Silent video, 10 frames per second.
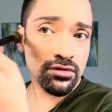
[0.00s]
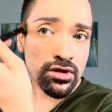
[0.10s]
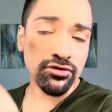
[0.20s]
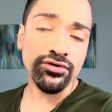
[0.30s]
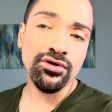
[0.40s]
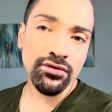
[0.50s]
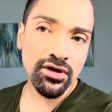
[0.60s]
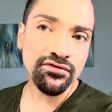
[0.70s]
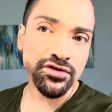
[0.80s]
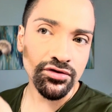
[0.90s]
Now you don't
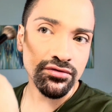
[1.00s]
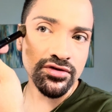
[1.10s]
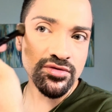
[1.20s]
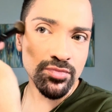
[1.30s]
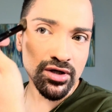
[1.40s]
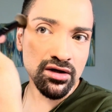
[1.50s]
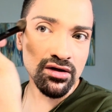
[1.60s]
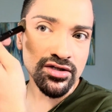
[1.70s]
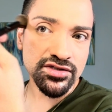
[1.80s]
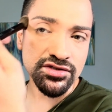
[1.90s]
have to do this, but I
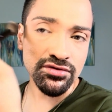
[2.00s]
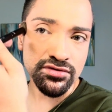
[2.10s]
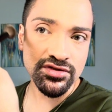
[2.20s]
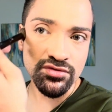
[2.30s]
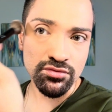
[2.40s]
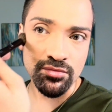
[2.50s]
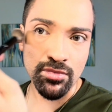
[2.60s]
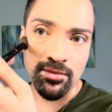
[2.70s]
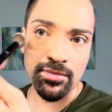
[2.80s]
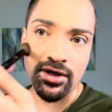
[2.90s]
like to do this with
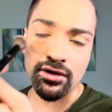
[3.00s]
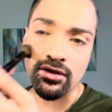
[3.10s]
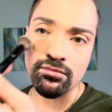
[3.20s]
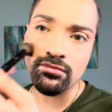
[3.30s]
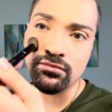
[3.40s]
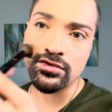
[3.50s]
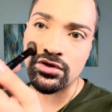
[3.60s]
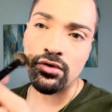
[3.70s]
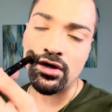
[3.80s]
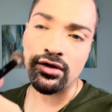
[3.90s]
my makeup.
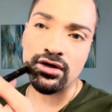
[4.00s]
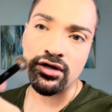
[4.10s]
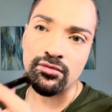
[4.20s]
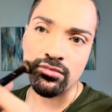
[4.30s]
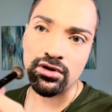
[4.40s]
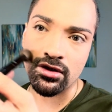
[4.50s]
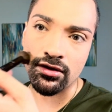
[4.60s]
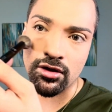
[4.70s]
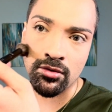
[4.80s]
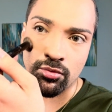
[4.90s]
So I kind of blend
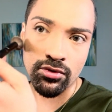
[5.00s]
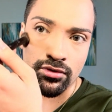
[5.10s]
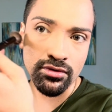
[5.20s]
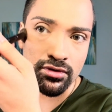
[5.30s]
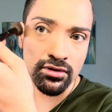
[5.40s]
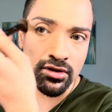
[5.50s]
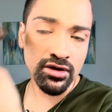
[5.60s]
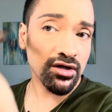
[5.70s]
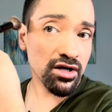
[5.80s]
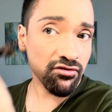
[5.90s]
upward,
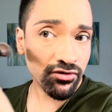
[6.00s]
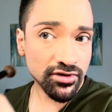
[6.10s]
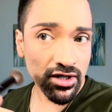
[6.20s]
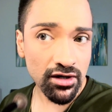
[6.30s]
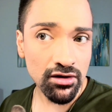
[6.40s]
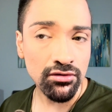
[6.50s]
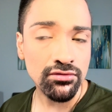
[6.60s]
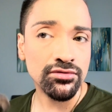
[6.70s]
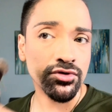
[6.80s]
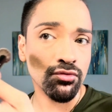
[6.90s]
never
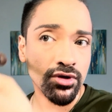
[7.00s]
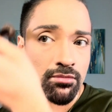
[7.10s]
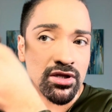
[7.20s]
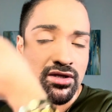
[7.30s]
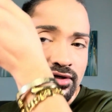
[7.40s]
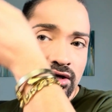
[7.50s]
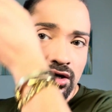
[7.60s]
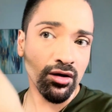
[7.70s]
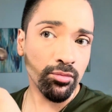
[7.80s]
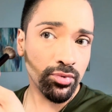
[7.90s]
down. You want to blend
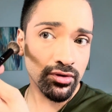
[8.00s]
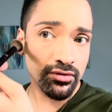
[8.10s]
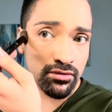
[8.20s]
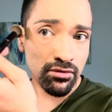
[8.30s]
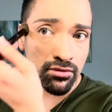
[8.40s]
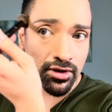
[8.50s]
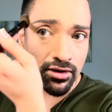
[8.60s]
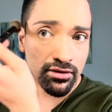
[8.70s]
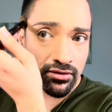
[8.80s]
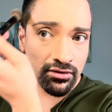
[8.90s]
up,
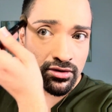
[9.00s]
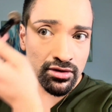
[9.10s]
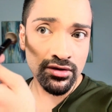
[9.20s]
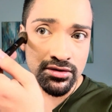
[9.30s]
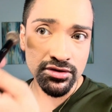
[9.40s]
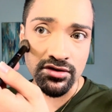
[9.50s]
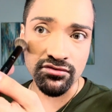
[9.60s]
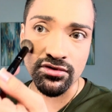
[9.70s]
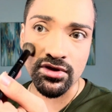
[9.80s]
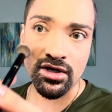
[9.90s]
okay? Give
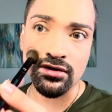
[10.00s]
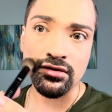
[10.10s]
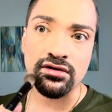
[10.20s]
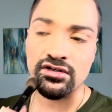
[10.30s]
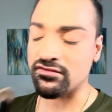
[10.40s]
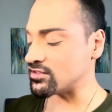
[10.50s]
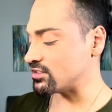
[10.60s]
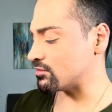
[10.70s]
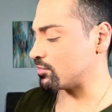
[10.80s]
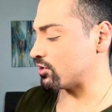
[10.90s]
you that
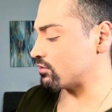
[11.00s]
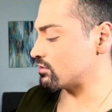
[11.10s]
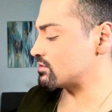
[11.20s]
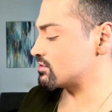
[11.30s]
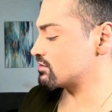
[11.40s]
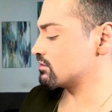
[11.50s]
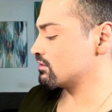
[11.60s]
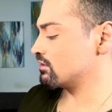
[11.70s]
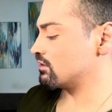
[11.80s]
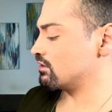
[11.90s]
lifted appearance.
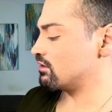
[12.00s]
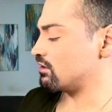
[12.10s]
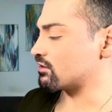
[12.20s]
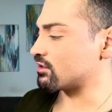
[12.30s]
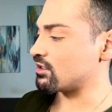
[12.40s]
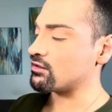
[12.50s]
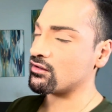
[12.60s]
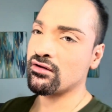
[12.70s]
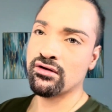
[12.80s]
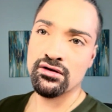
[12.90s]
Again,
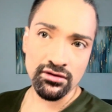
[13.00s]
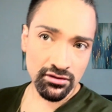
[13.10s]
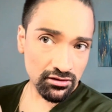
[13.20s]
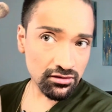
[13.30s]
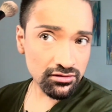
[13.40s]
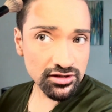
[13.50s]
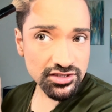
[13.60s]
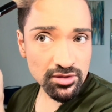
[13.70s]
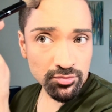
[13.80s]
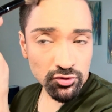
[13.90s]
the
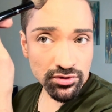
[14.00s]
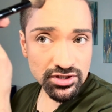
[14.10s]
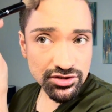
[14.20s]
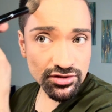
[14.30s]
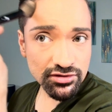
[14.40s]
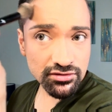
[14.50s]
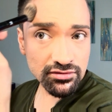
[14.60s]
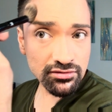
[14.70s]
temple region,